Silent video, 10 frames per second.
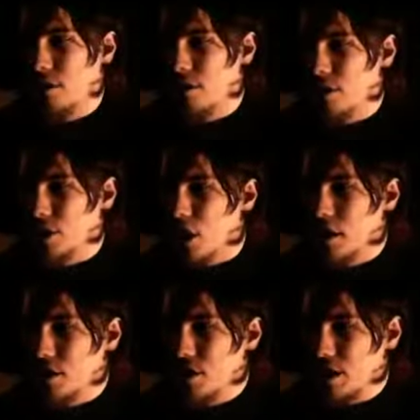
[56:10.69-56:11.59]
I think the
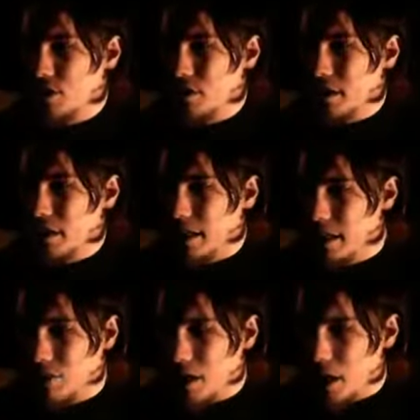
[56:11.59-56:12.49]
youngest that you can
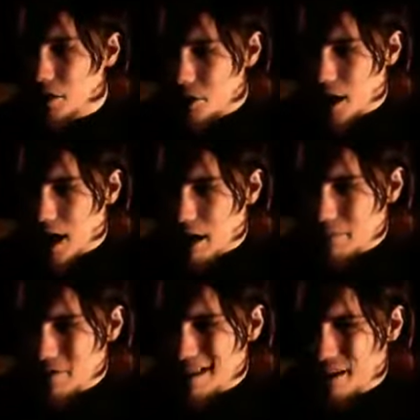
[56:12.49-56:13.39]
get a job
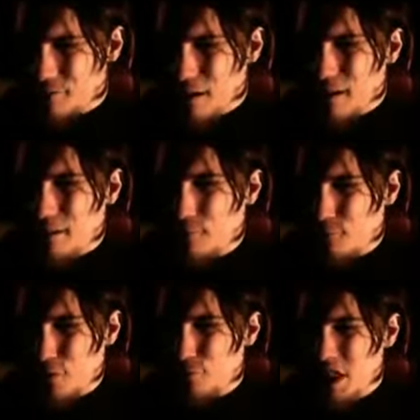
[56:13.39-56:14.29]
is like
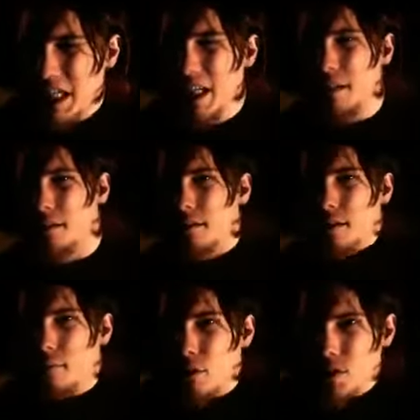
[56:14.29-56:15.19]
15
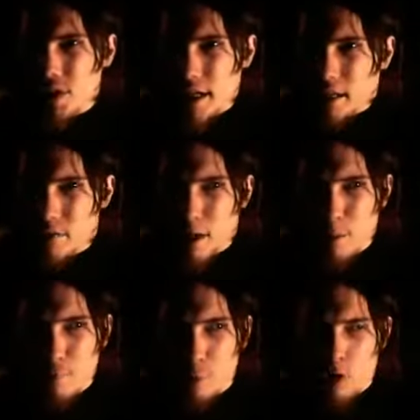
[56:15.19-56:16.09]
in most states,
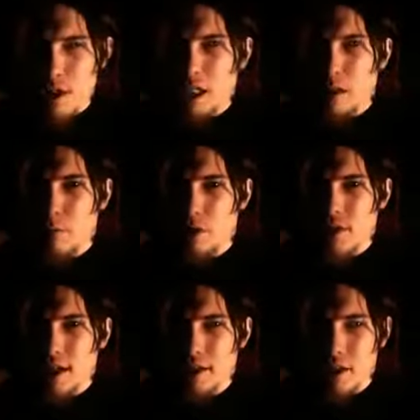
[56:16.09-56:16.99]
maybe 14 in most
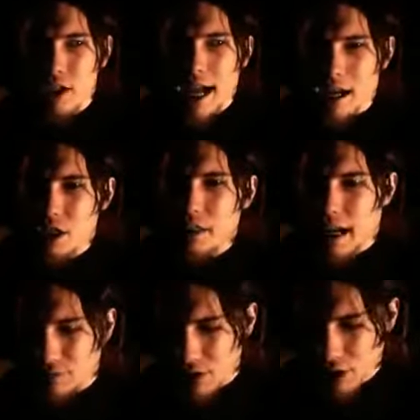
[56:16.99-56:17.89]
states, and you actually
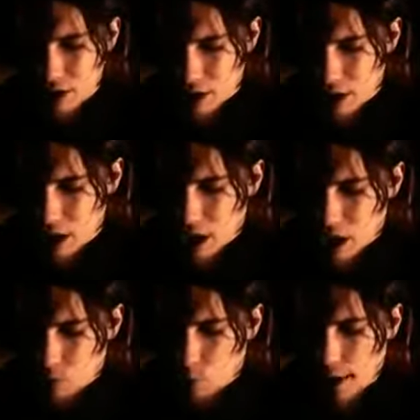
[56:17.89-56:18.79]
have to get
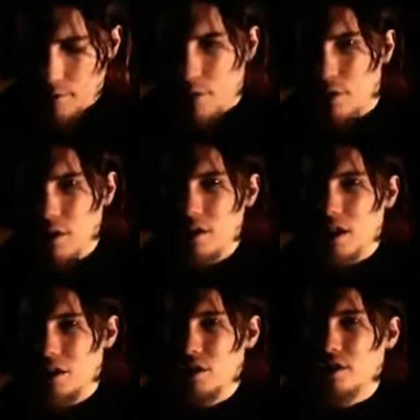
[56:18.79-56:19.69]
a waiver that
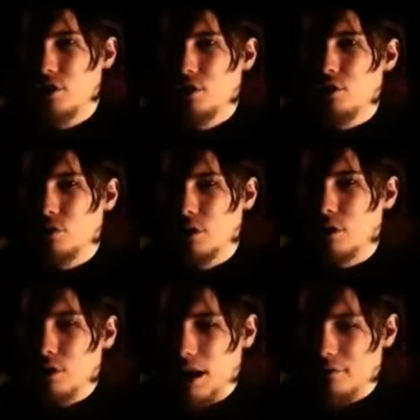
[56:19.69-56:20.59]
says that
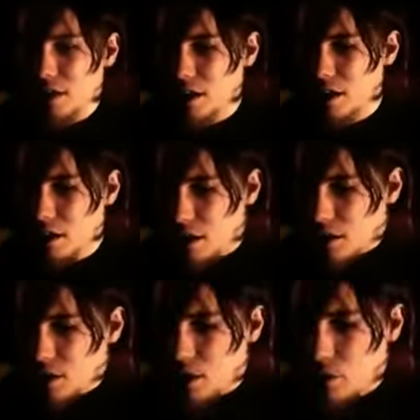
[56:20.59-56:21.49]
you have to get a
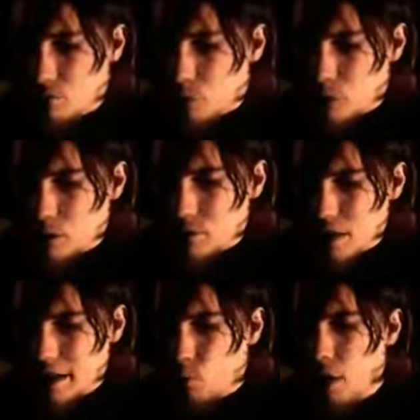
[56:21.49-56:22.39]
young workers
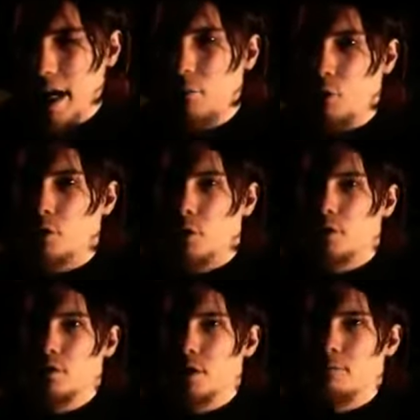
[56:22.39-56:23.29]
like waiver
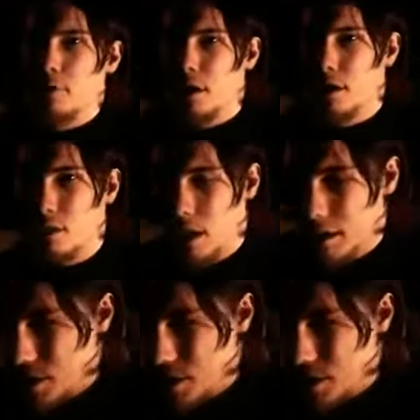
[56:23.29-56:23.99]
or something in a lot of